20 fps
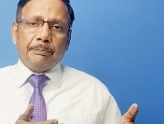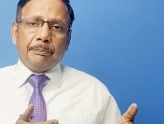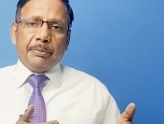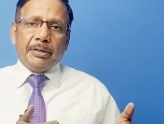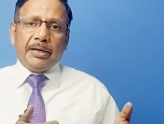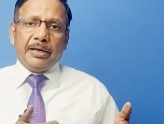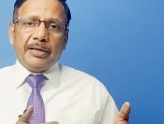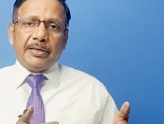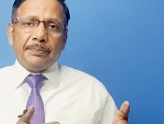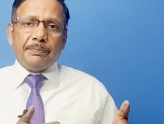
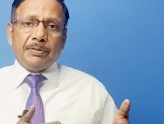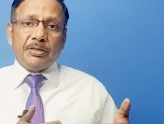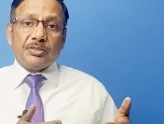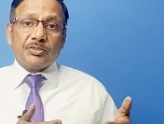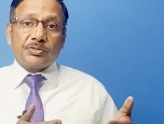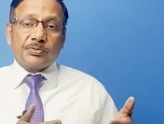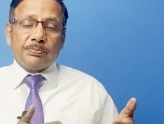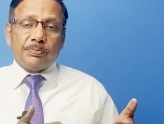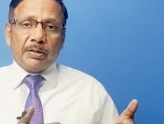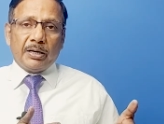May it be
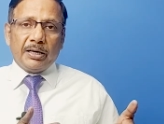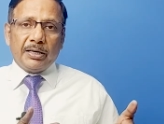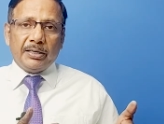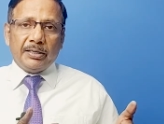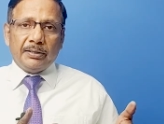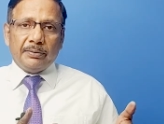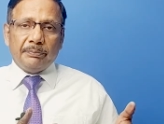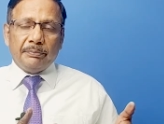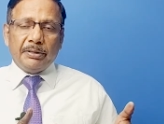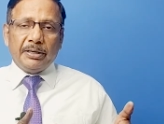smile,
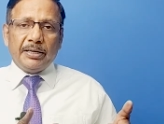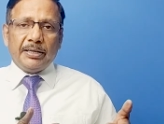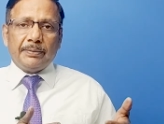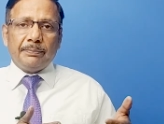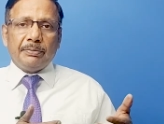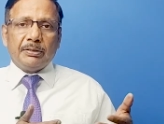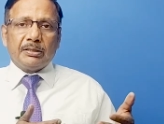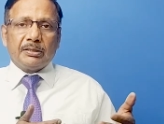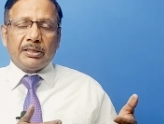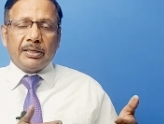may it
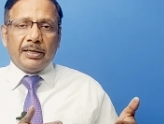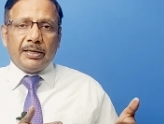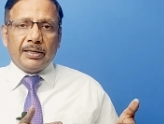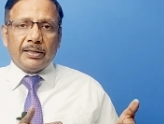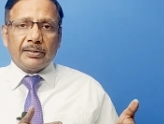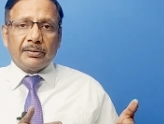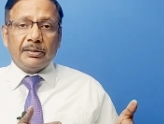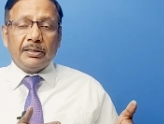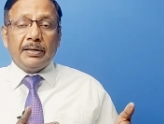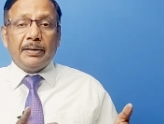be
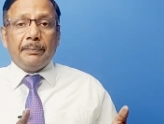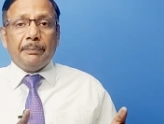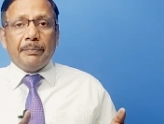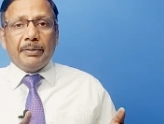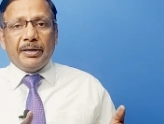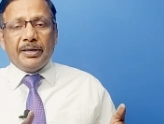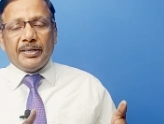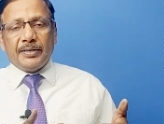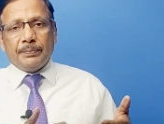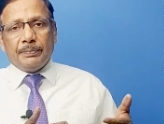thanks,
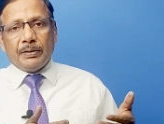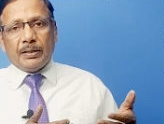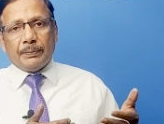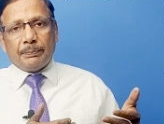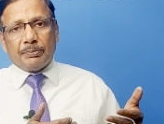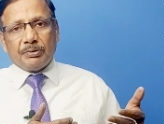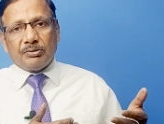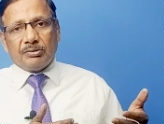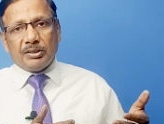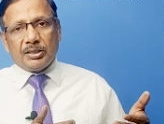may it be
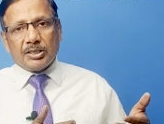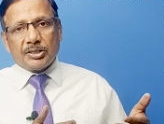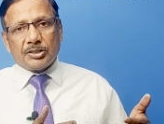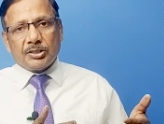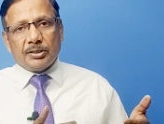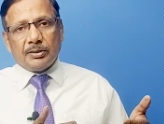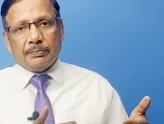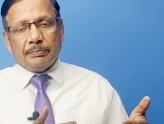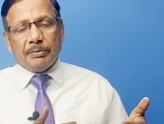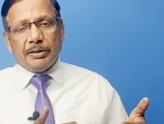
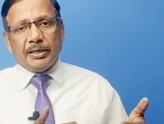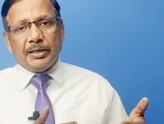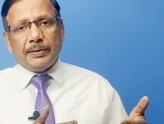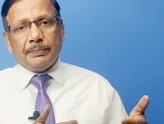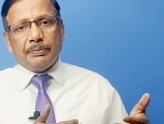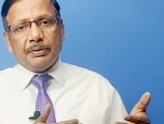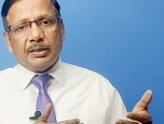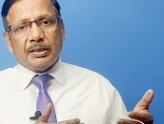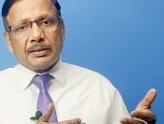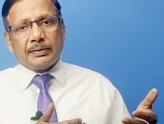appreciation, may it
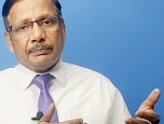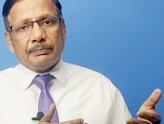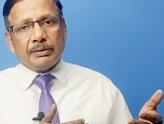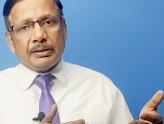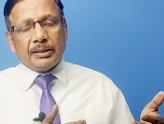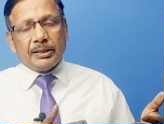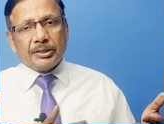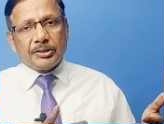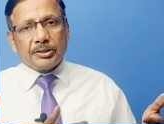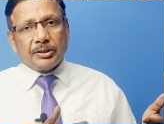be
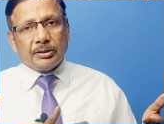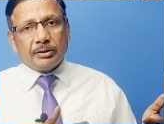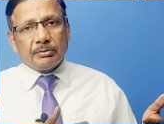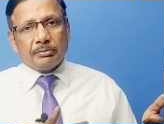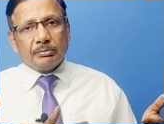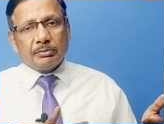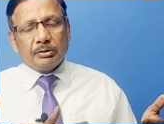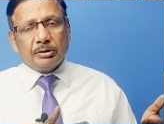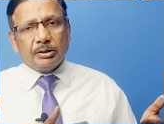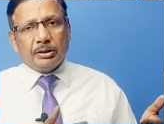recommendation,
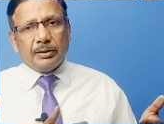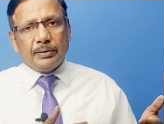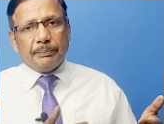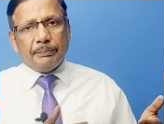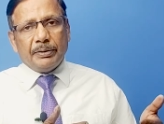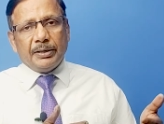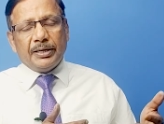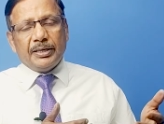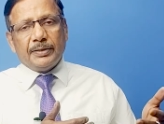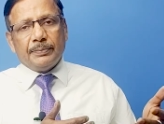
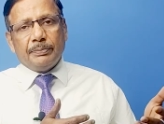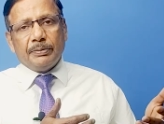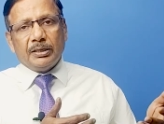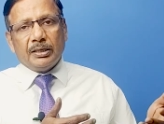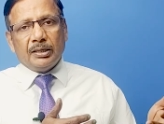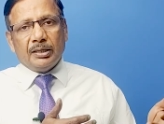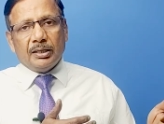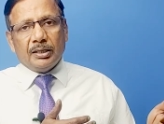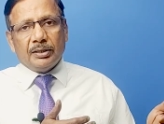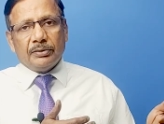may it be
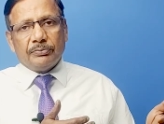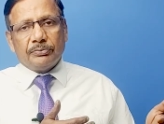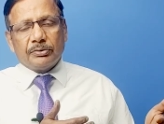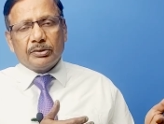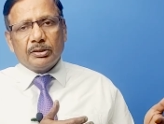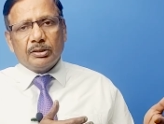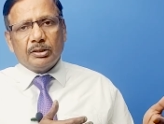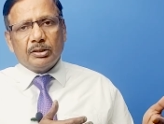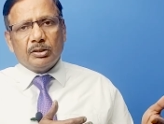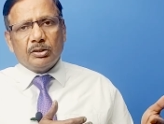a lift,
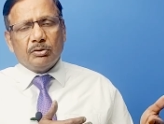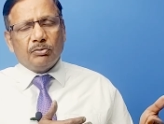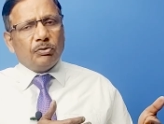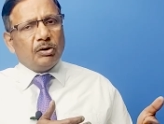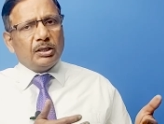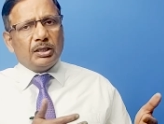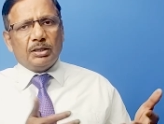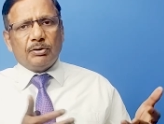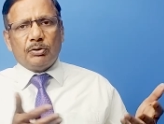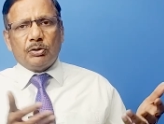
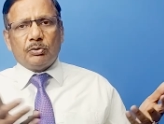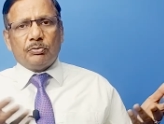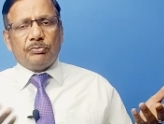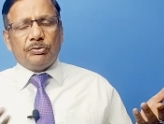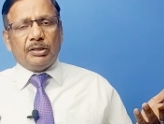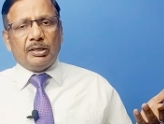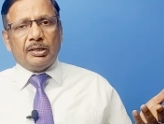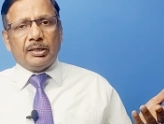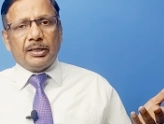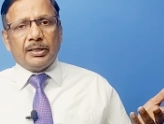whatever you
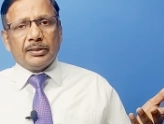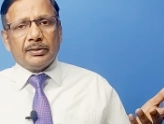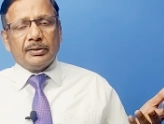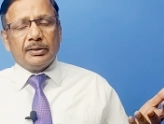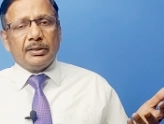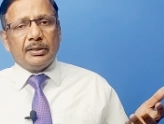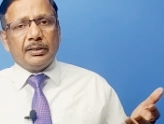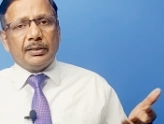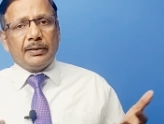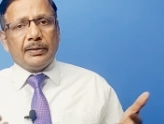feel like.
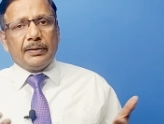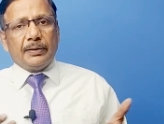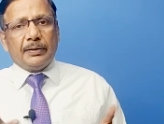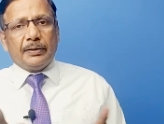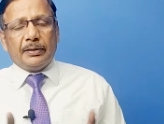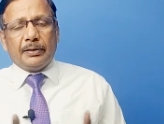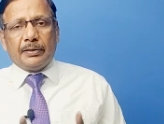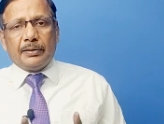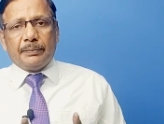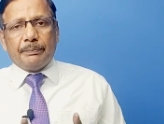
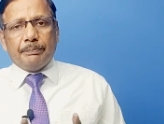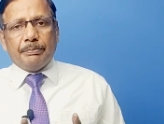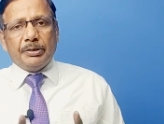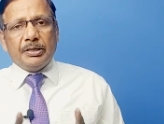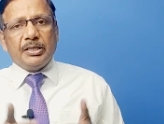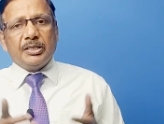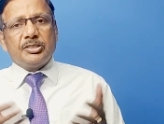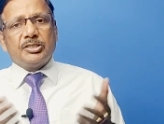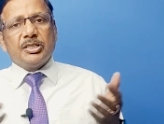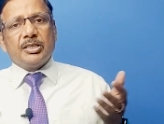
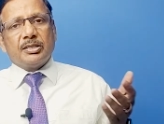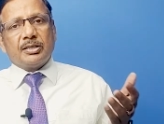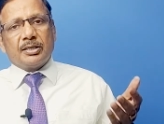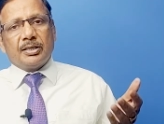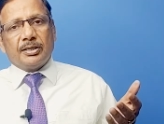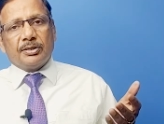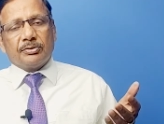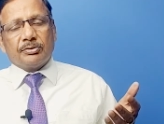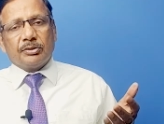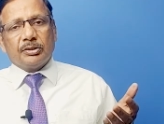Be
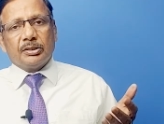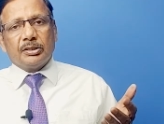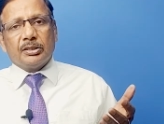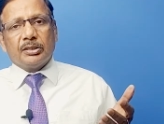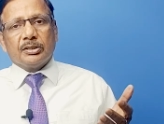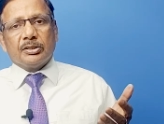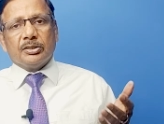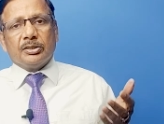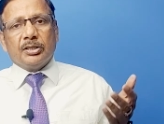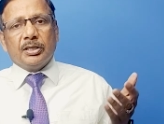generous,
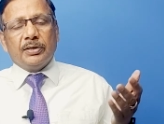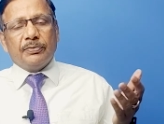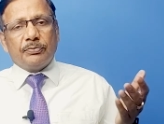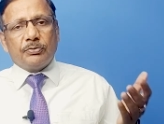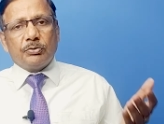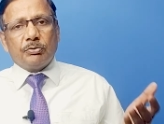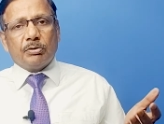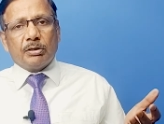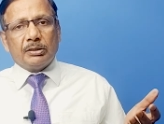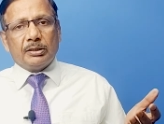give
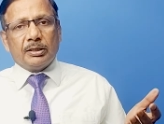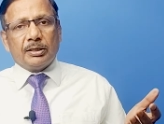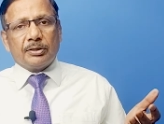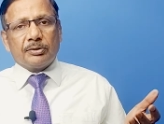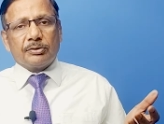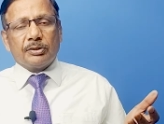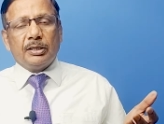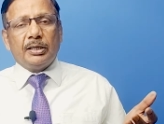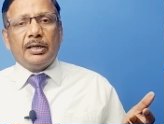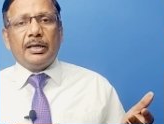to
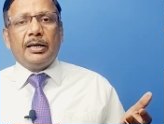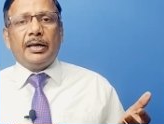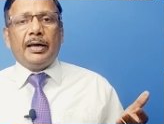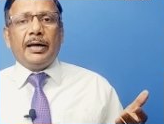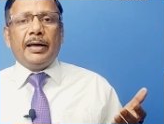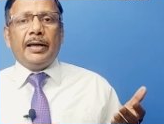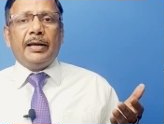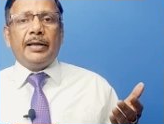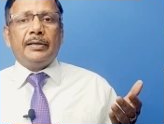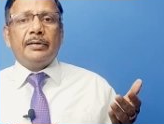others,
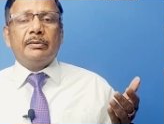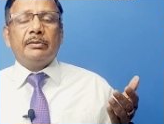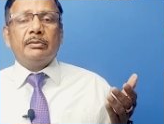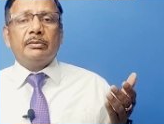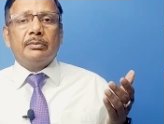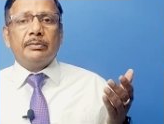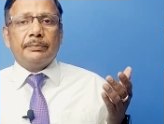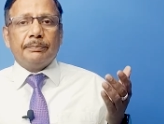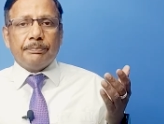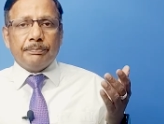
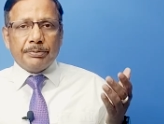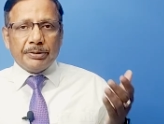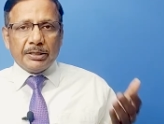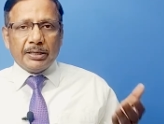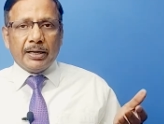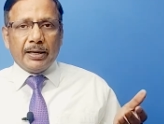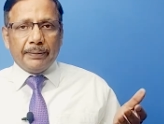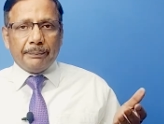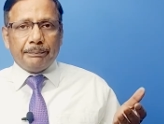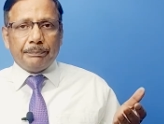and be
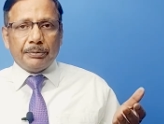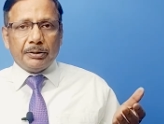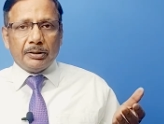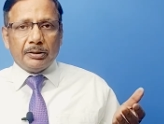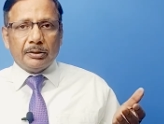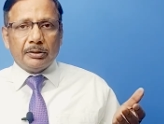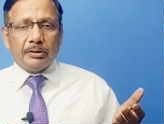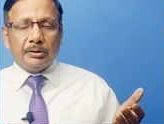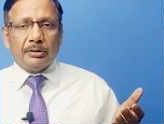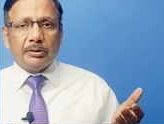happy.
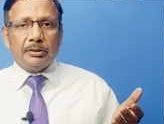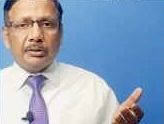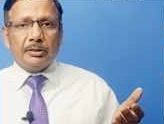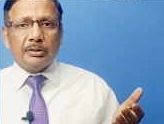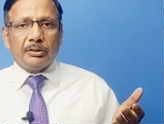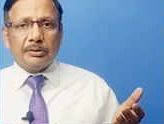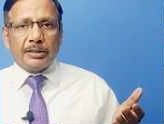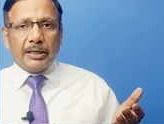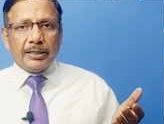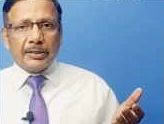
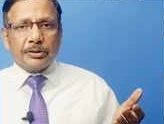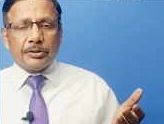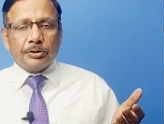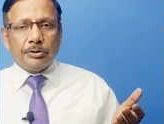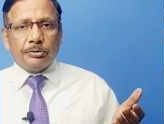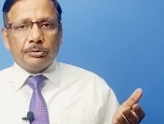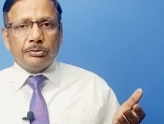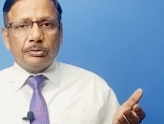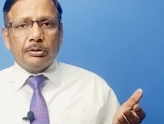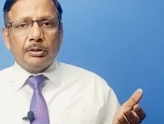Thank
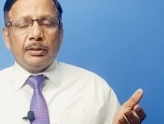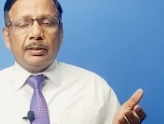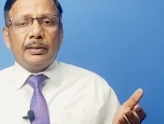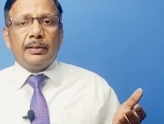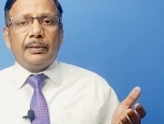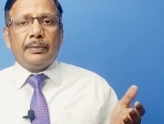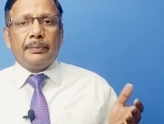you.